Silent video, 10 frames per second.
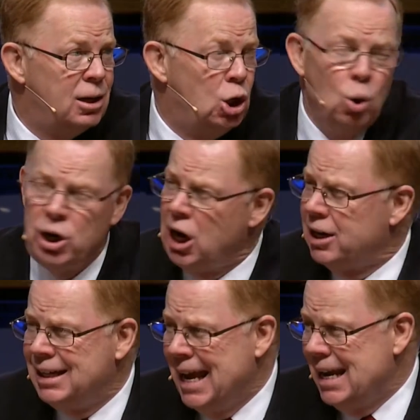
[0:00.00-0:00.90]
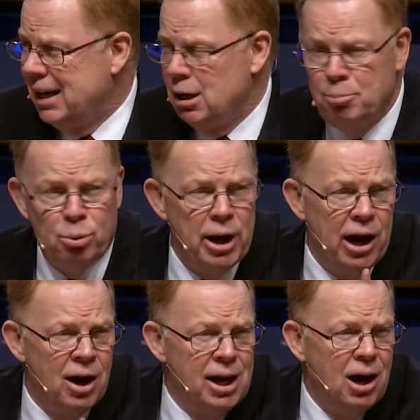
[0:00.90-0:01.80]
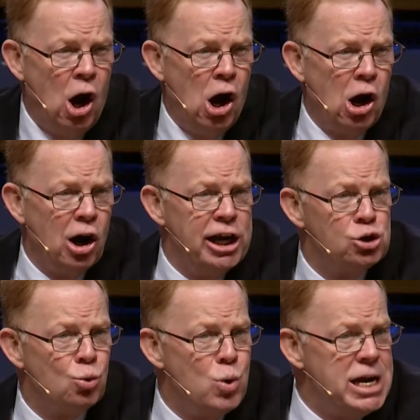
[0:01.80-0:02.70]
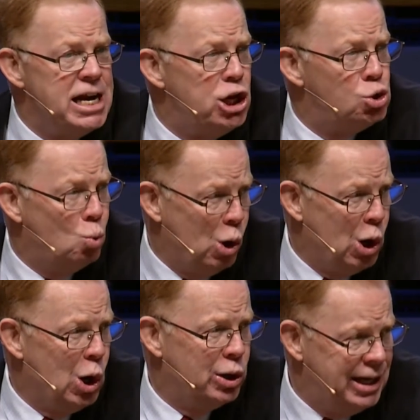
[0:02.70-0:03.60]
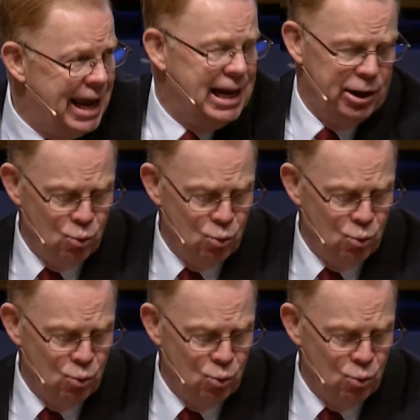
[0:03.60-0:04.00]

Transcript: Go to God daily in prayer. R is read His Word daily.